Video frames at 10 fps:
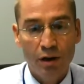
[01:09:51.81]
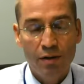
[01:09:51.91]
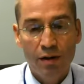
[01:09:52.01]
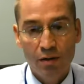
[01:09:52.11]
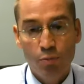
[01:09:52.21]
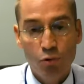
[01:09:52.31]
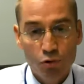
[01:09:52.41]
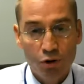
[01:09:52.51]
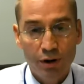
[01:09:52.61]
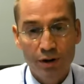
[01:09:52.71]
and I think
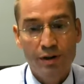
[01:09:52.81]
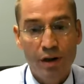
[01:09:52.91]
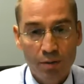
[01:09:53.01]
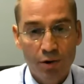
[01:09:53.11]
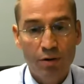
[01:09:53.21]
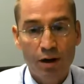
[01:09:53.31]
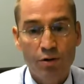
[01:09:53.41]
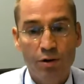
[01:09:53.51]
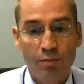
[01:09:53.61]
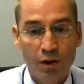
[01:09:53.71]
push in the same
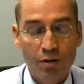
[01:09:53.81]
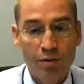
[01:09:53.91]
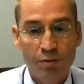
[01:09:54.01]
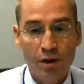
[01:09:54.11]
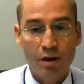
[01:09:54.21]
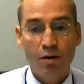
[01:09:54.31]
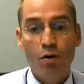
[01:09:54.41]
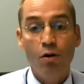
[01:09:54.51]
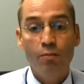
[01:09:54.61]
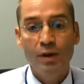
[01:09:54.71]
direction, because we are
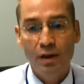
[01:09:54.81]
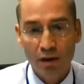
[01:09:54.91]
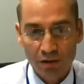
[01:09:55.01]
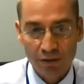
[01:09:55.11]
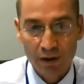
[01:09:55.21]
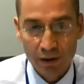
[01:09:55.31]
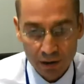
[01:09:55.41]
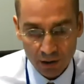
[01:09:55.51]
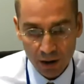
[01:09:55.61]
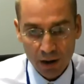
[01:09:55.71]
all being
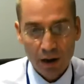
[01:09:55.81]
affected,